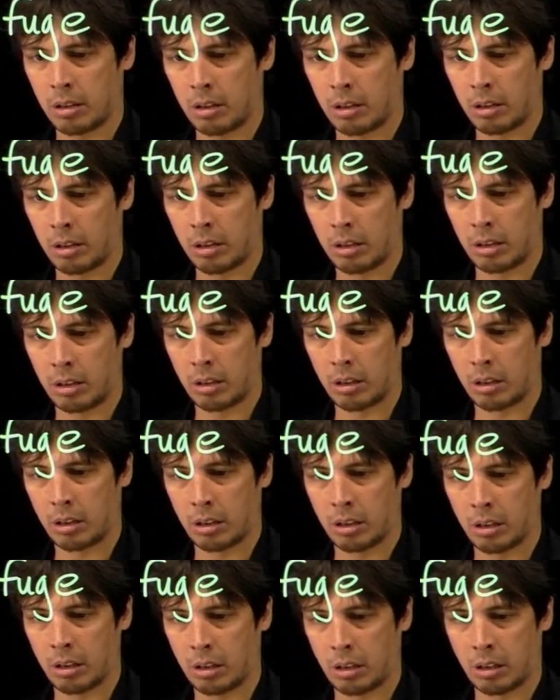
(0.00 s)

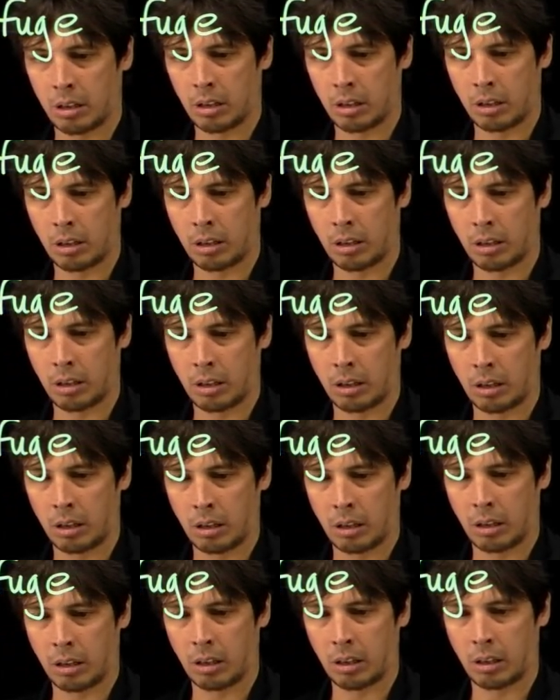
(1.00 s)

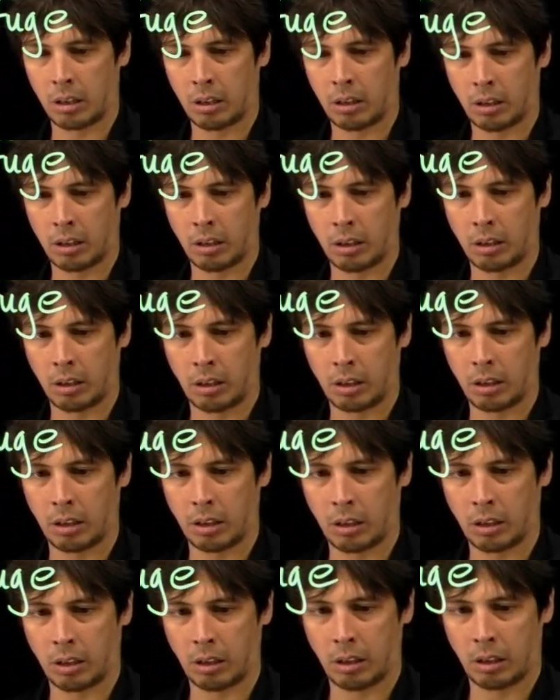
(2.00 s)

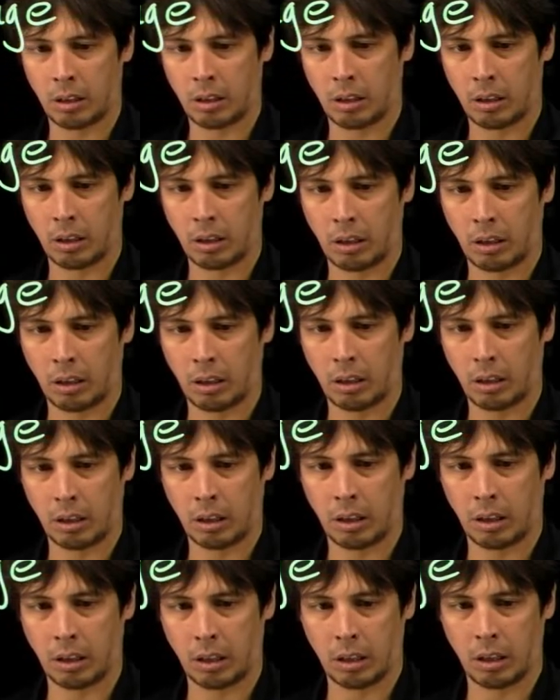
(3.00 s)

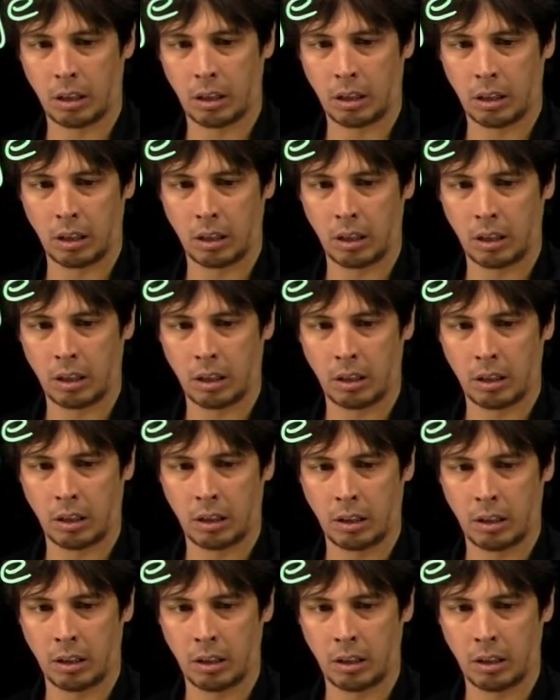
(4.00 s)
[no speech]